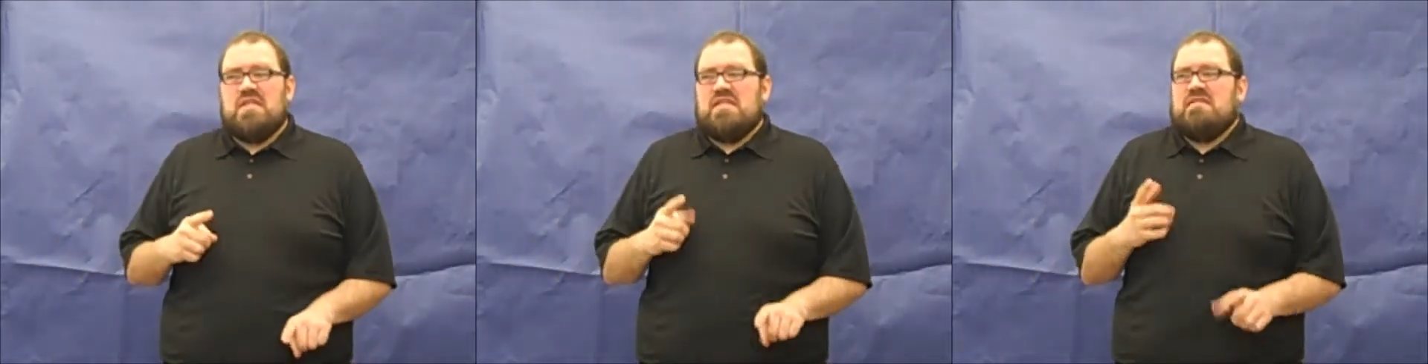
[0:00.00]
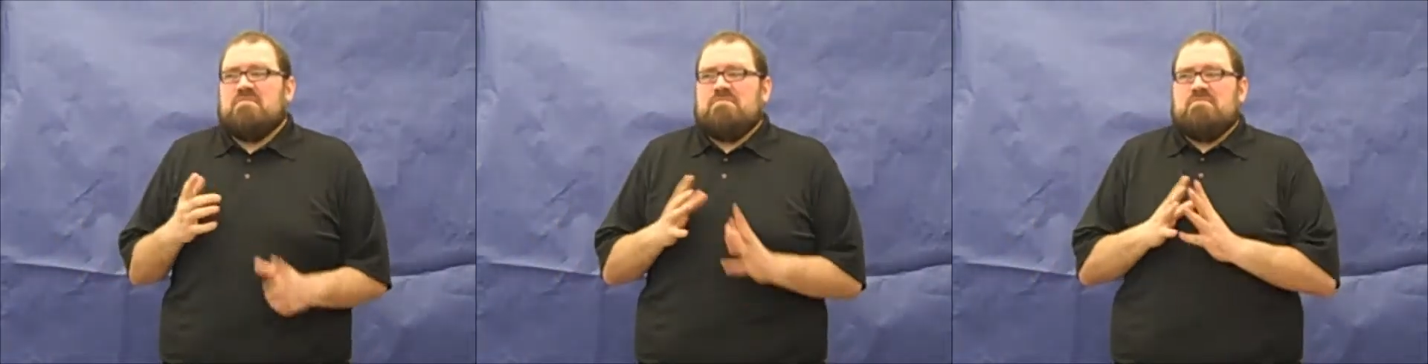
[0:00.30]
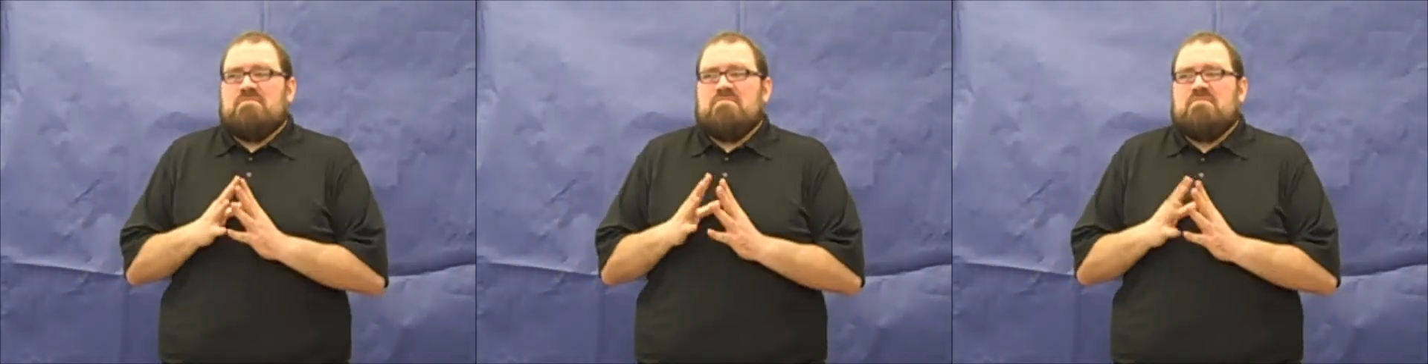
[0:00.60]
But I
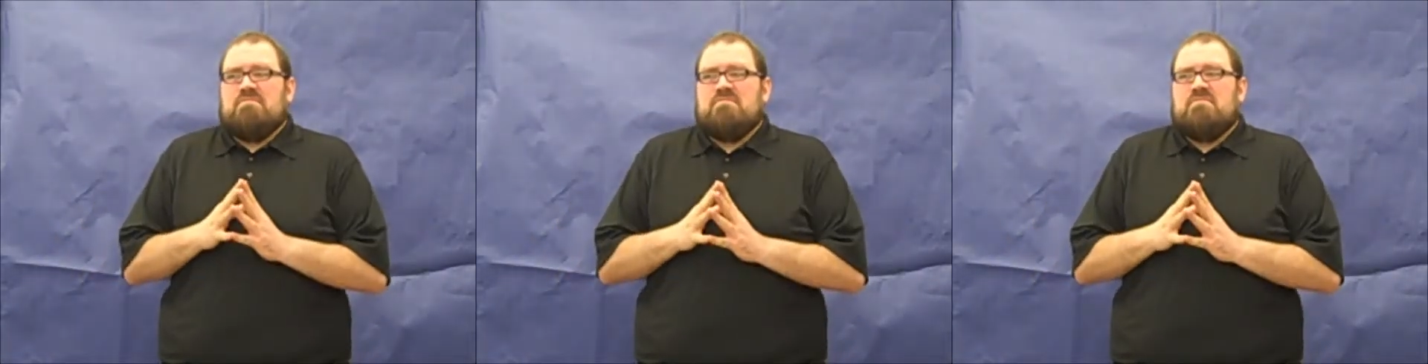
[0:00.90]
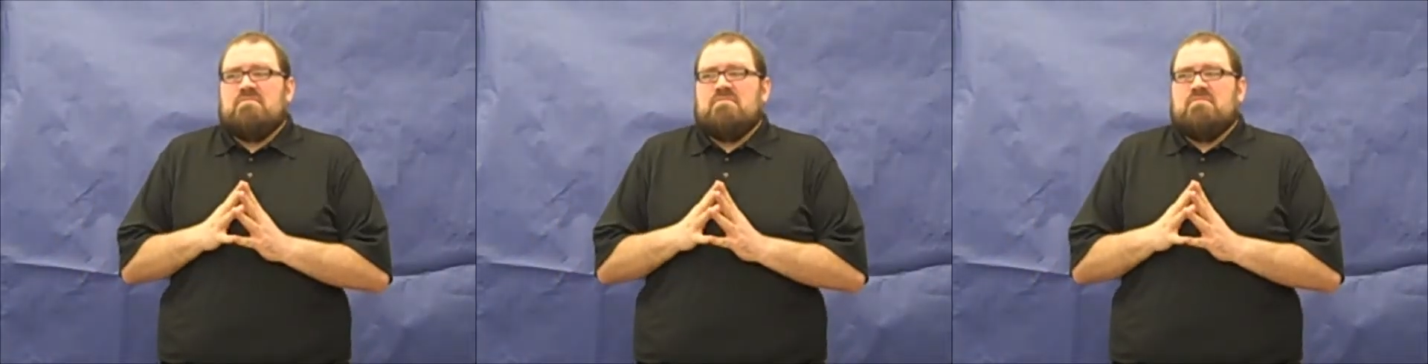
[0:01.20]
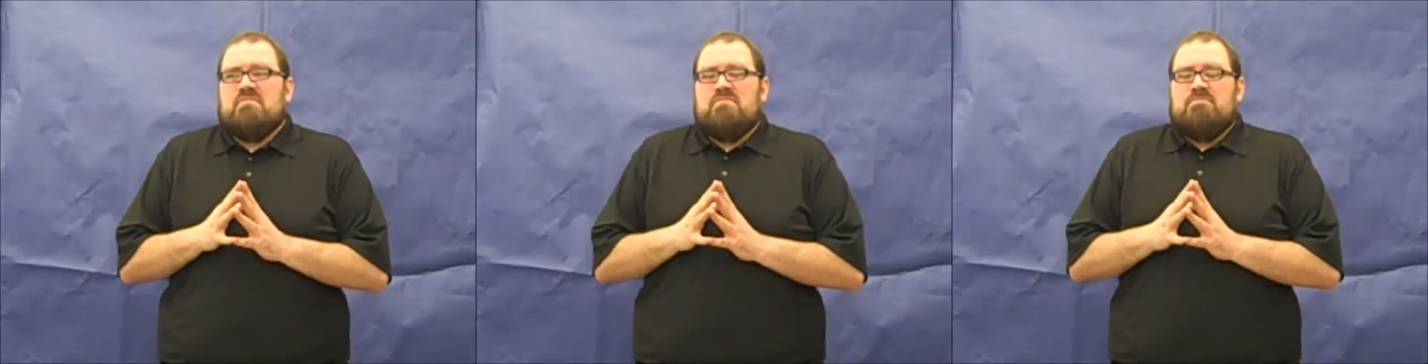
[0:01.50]
tell PETA
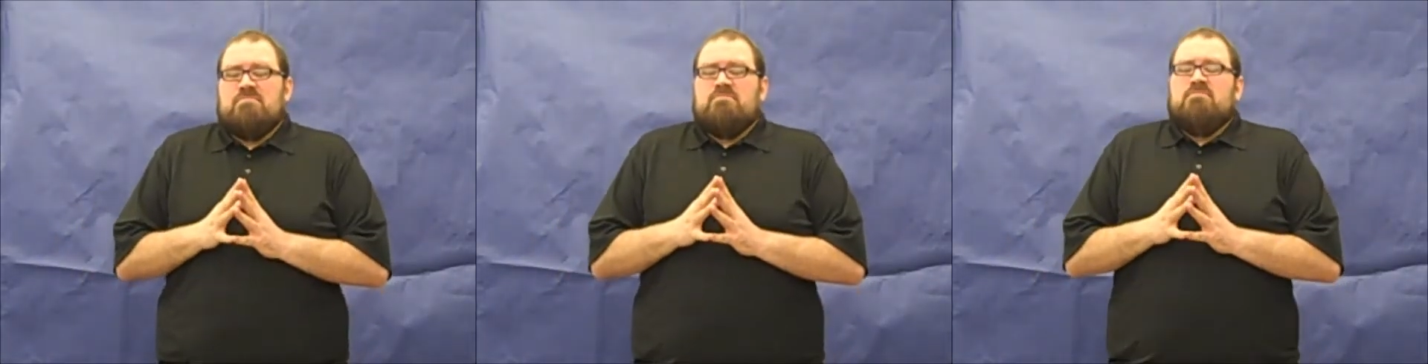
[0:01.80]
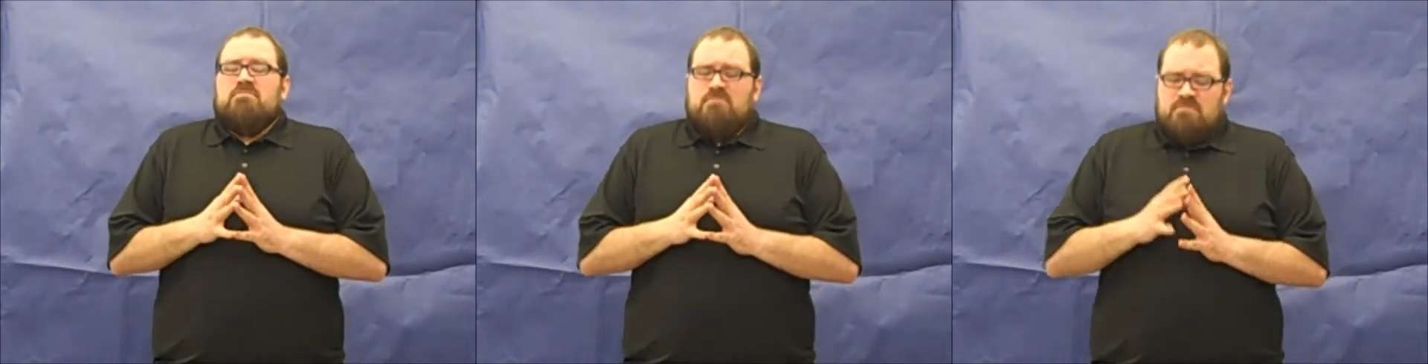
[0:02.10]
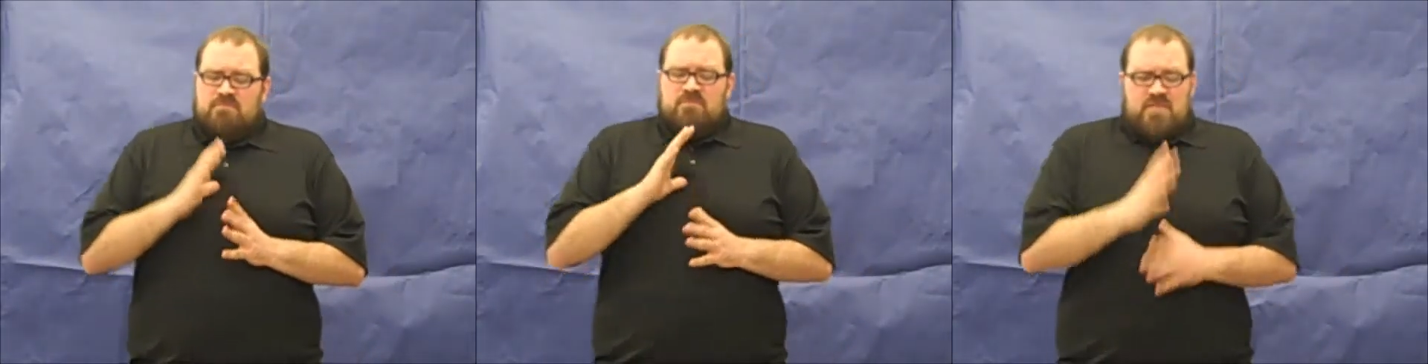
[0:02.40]
everything as
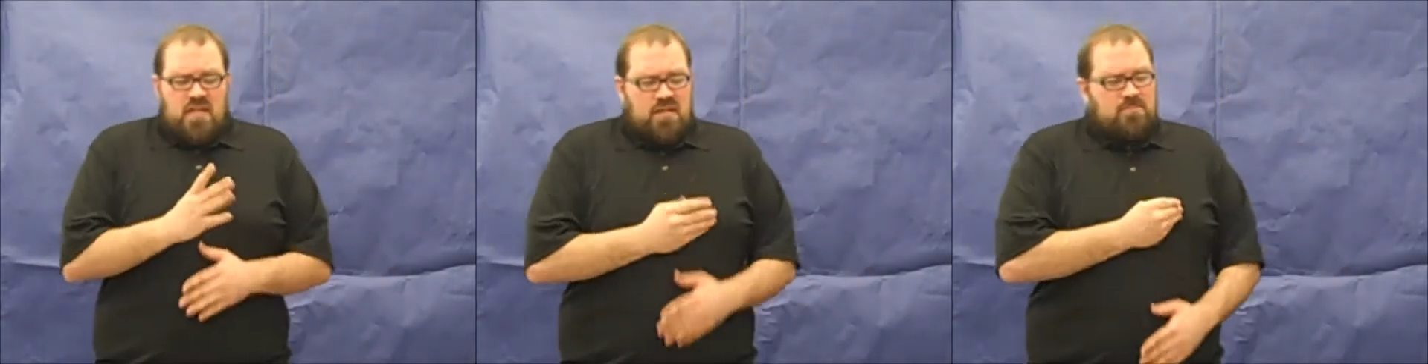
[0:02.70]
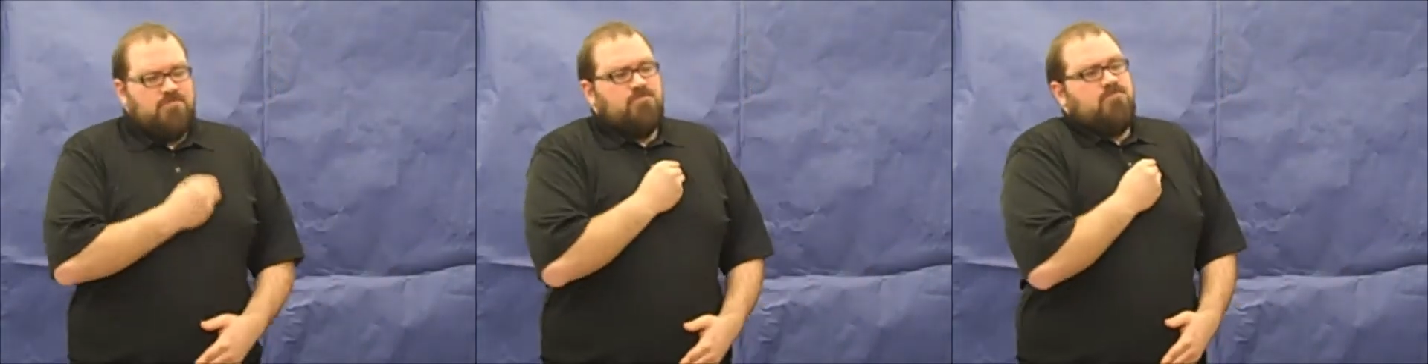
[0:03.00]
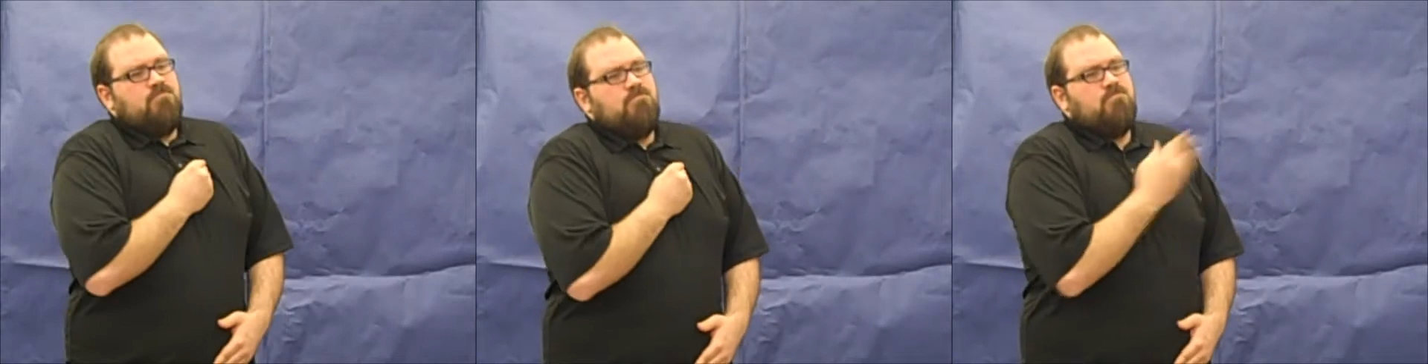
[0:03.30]
calmly as I can.